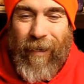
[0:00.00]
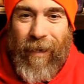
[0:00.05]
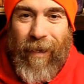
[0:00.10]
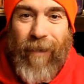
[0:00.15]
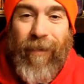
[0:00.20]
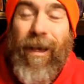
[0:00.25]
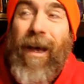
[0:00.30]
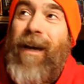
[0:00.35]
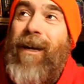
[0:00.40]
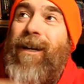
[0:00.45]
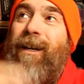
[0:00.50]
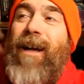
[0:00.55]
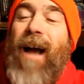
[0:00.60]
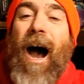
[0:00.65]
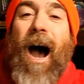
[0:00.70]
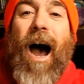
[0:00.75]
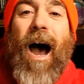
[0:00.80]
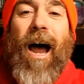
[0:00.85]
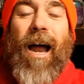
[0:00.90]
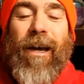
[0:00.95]
then
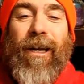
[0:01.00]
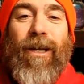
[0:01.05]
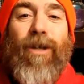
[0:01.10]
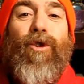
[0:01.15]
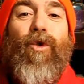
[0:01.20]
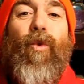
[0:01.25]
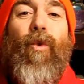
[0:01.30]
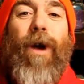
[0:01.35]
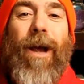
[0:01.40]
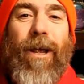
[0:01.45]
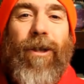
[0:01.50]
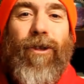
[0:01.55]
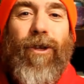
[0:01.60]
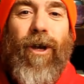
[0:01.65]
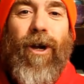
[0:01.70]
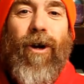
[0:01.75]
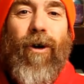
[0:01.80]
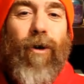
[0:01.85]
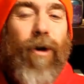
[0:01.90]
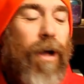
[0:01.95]
God is with
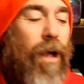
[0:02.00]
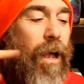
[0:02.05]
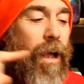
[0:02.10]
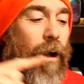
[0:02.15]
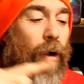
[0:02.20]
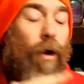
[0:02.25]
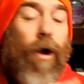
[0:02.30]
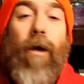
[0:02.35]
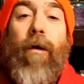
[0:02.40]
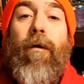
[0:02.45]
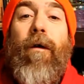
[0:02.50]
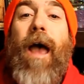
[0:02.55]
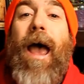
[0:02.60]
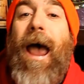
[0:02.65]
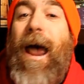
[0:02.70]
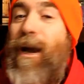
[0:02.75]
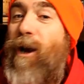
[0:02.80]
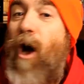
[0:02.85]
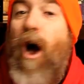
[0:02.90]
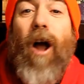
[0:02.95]
you
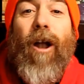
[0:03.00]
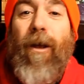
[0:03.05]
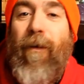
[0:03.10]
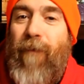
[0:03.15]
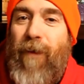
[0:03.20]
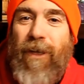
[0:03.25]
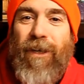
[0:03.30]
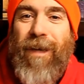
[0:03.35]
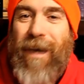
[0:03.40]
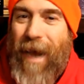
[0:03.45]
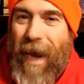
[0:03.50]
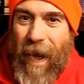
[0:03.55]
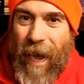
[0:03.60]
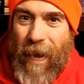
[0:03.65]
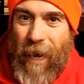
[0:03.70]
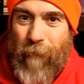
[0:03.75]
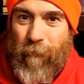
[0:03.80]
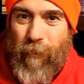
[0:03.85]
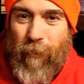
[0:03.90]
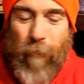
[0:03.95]
and all of his
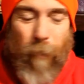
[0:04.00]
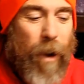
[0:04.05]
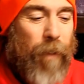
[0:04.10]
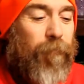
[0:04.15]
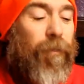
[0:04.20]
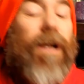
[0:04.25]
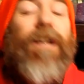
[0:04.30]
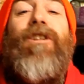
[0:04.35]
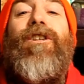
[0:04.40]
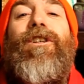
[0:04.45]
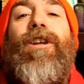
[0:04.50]
names, my friends.